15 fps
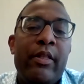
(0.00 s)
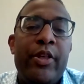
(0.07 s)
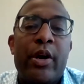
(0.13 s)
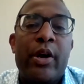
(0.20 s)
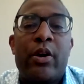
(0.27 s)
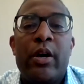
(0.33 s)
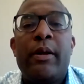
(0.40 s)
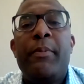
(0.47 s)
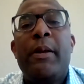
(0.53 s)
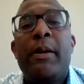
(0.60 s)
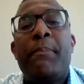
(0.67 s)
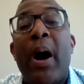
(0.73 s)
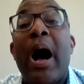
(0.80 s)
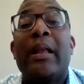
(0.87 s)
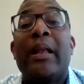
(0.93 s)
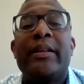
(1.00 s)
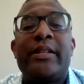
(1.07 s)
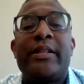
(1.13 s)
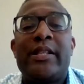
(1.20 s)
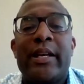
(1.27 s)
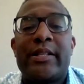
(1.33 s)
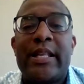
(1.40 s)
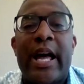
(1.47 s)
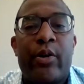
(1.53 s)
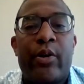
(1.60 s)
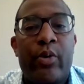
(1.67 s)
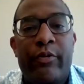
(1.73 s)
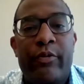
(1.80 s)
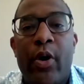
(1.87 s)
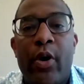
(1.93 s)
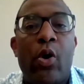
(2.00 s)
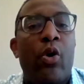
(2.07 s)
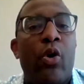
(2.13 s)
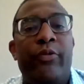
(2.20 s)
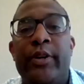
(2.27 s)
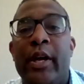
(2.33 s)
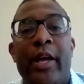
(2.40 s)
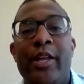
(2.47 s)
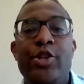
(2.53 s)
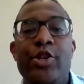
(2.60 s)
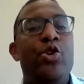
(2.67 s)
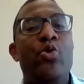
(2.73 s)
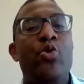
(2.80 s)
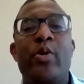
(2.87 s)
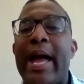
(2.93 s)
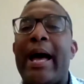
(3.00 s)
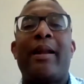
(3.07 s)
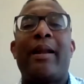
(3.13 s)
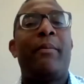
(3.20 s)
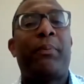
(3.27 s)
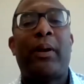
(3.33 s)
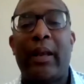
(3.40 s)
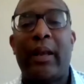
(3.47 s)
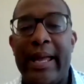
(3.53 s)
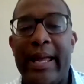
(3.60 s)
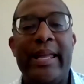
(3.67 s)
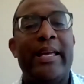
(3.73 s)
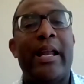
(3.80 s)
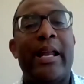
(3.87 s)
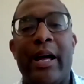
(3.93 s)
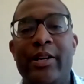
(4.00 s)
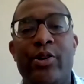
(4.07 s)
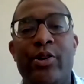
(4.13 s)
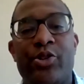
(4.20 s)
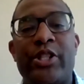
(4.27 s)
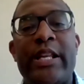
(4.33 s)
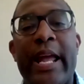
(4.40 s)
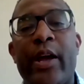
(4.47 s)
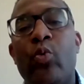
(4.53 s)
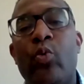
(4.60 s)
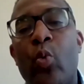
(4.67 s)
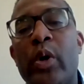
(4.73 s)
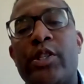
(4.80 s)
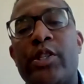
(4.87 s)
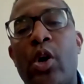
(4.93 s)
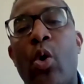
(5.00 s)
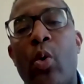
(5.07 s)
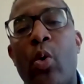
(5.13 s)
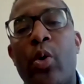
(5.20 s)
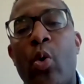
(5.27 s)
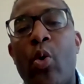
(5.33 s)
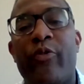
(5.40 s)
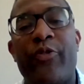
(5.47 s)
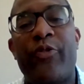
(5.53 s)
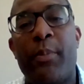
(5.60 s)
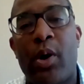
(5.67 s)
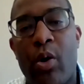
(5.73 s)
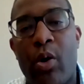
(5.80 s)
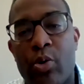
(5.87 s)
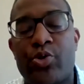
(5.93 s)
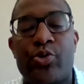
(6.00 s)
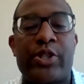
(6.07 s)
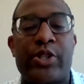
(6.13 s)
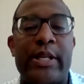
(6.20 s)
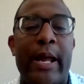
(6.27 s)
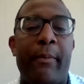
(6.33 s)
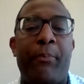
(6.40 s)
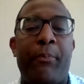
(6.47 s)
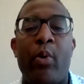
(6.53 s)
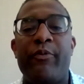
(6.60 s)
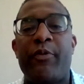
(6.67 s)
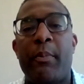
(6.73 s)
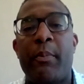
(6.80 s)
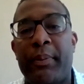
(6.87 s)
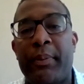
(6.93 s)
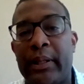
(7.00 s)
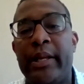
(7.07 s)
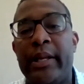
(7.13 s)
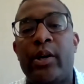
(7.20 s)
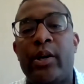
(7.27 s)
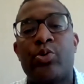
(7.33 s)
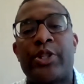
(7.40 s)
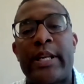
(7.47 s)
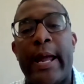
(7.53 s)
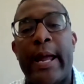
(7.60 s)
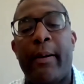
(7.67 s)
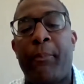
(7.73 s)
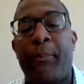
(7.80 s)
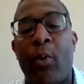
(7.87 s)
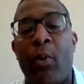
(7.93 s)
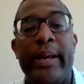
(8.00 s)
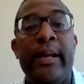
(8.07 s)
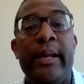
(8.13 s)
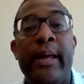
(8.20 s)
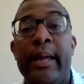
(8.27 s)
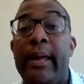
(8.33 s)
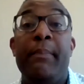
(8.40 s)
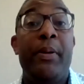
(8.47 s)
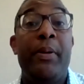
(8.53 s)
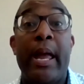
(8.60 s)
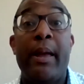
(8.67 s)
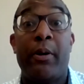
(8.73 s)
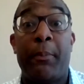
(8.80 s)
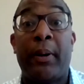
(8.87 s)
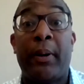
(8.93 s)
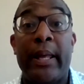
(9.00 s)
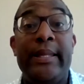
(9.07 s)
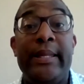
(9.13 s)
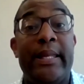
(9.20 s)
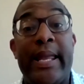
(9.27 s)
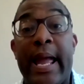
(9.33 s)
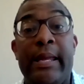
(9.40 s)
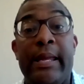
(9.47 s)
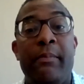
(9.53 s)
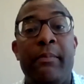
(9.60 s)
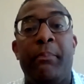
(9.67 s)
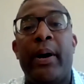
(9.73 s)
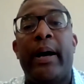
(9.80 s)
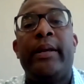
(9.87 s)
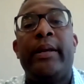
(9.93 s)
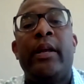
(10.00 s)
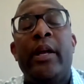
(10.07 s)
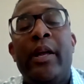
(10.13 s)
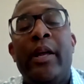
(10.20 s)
there are going to be politics that are involved. You got to play and understand what's going on from a cultural standpoint, from a political standpoint, and be able to play the game, but